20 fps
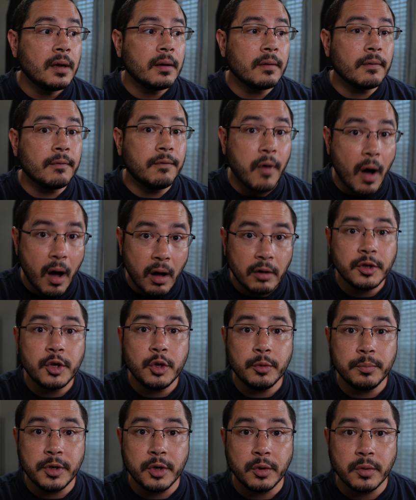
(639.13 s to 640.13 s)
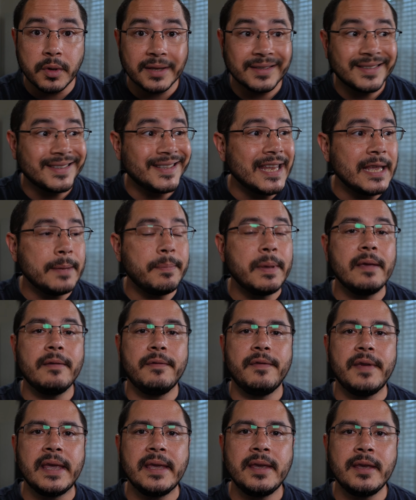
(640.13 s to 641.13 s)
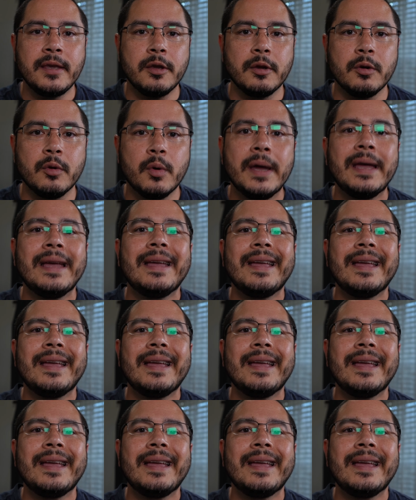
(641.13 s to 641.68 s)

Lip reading: volume units, dBVU,